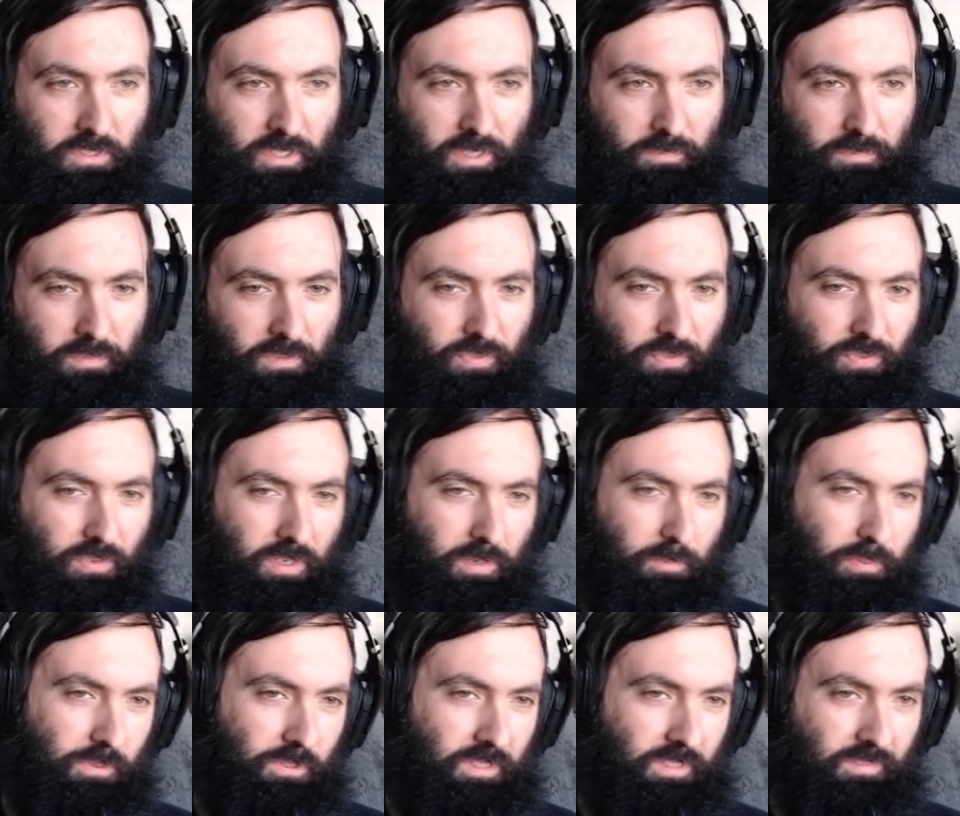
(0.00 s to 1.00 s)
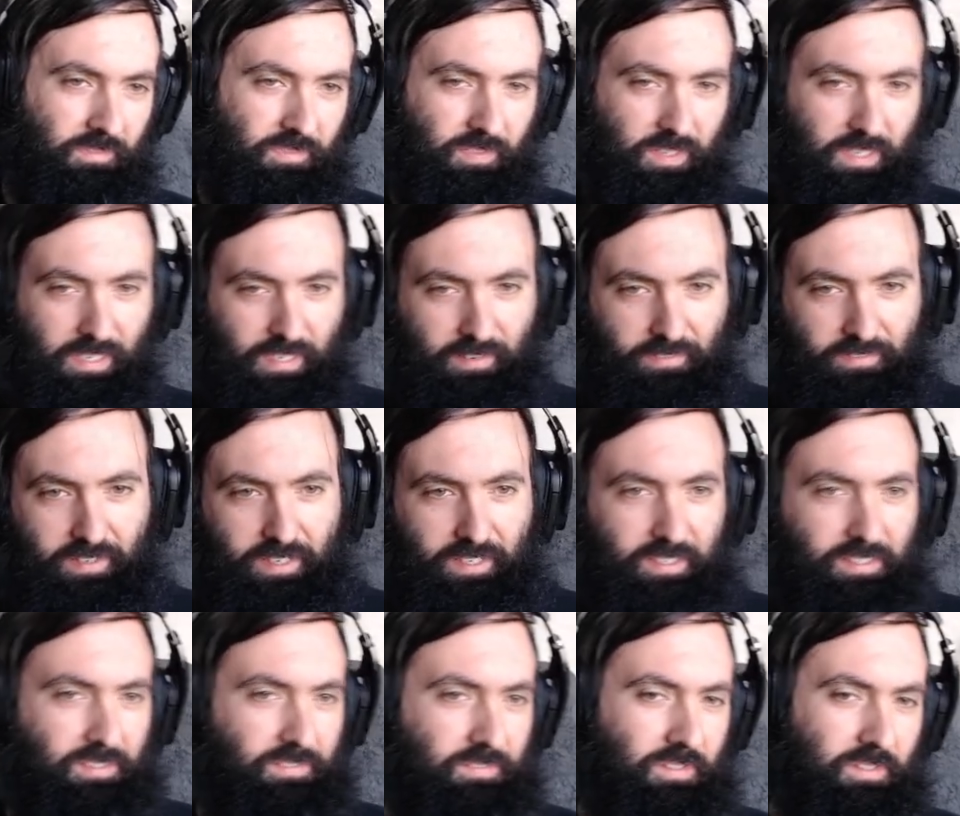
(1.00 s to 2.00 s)
up to 3.5. Can
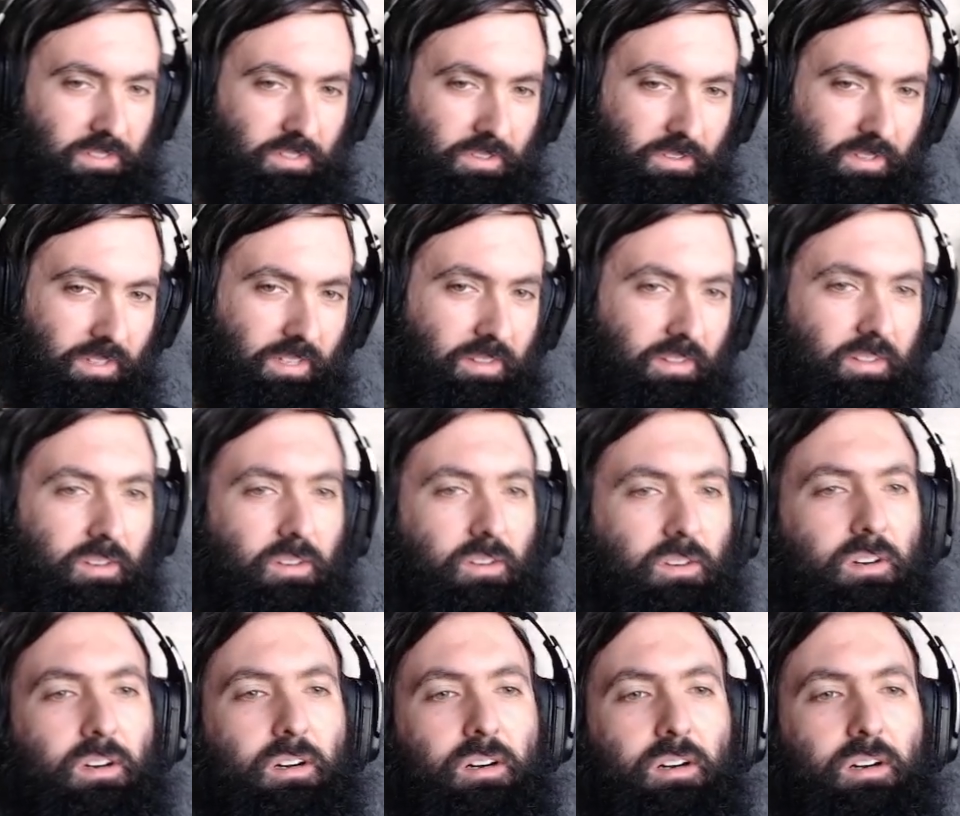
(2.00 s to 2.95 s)
I even do that though?